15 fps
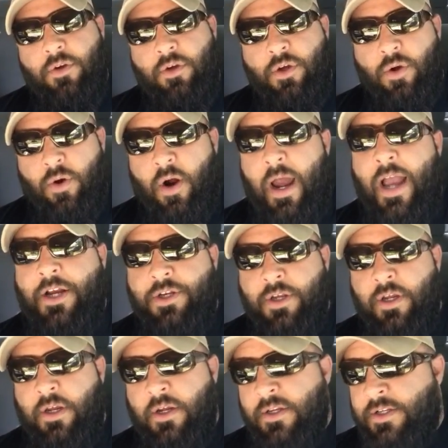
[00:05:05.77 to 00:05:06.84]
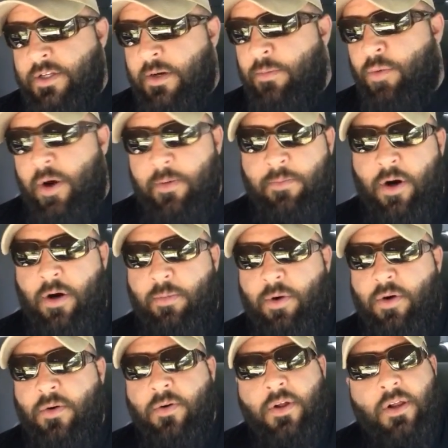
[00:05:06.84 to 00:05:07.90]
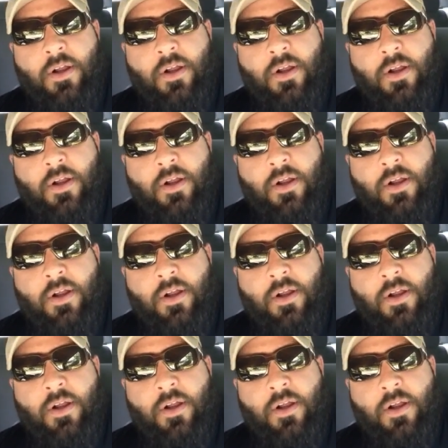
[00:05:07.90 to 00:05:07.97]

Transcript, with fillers: you're actually somewhat mobile,